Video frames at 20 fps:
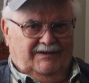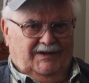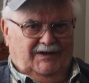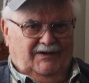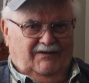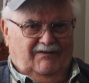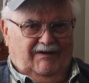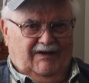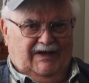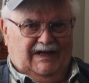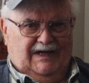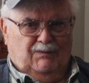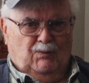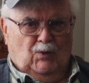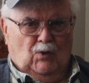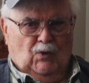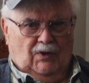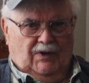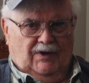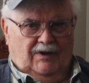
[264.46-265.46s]
on the
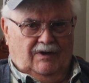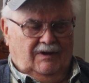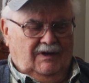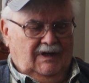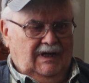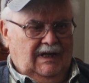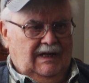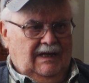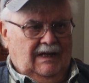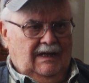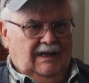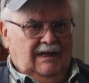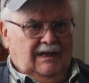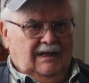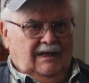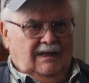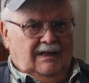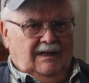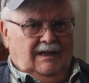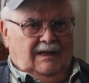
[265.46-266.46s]
Nevada border,
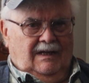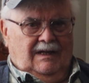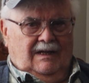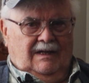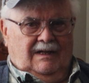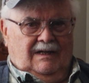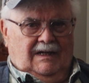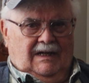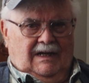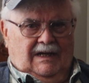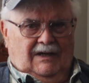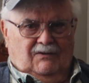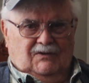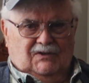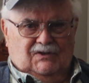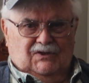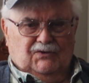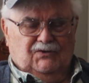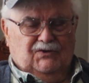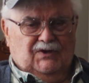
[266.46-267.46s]
I
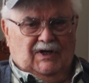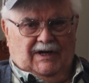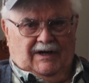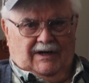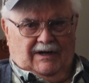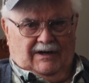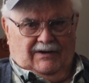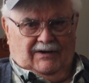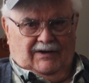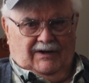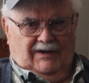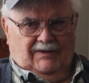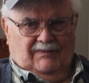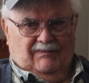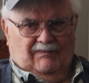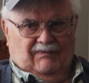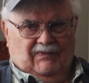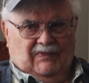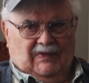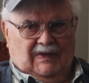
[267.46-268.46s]
was so tired
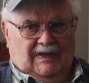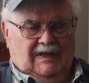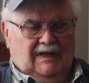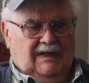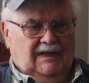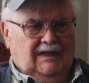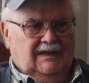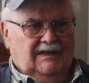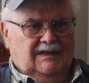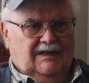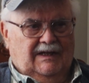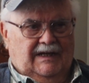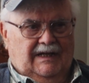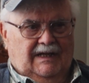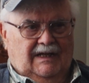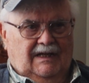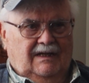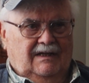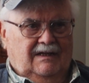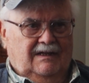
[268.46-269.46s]

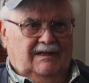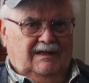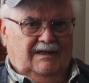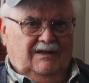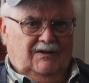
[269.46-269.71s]
that I